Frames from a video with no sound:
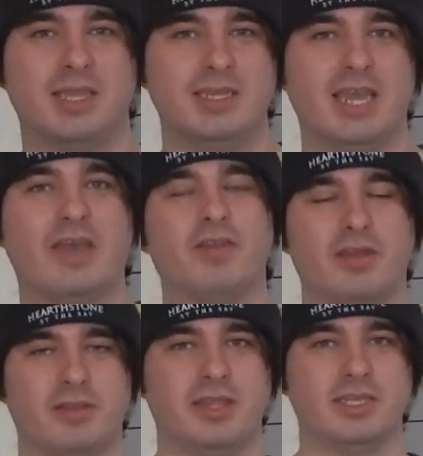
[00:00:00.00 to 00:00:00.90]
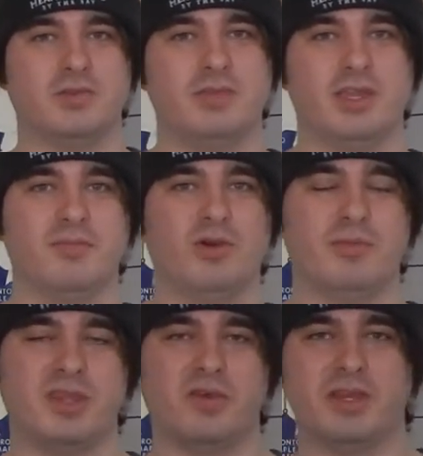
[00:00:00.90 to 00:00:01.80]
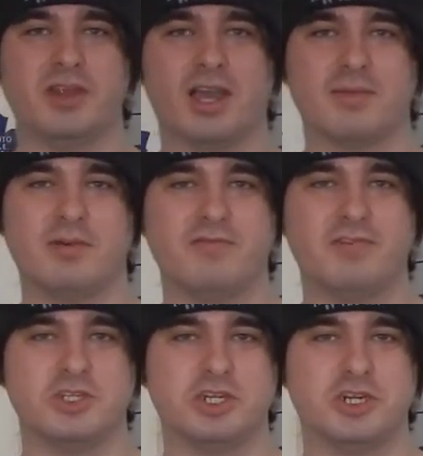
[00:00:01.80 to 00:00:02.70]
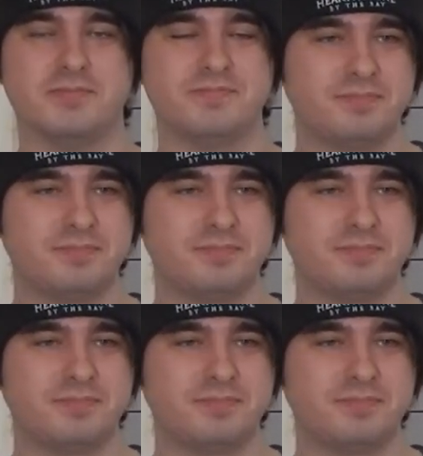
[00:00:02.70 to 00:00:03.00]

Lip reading: definitely this will be a moment that we talk about for sure.